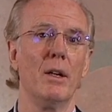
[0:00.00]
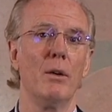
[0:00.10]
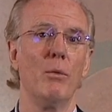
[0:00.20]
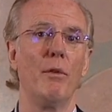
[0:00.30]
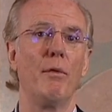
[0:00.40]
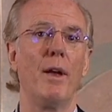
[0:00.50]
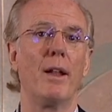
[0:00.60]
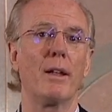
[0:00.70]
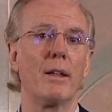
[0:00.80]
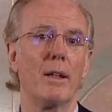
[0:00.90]

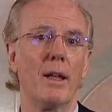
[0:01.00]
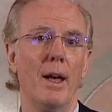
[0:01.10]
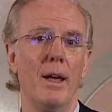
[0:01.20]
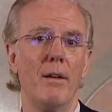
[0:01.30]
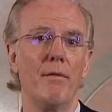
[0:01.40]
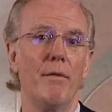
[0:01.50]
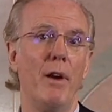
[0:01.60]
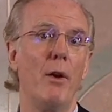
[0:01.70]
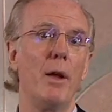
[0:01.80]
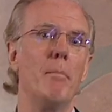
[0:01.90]
reflecting a
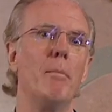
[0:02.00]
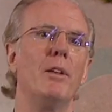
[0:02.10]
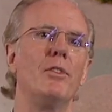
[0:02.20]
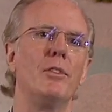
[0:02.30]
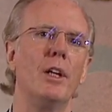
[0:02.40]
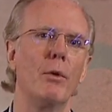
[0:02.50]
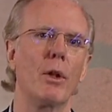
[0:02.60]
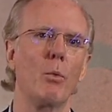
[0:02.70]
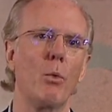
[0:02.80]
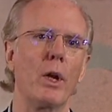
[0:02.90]
very material
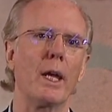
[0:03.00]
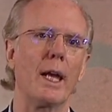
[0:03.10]
working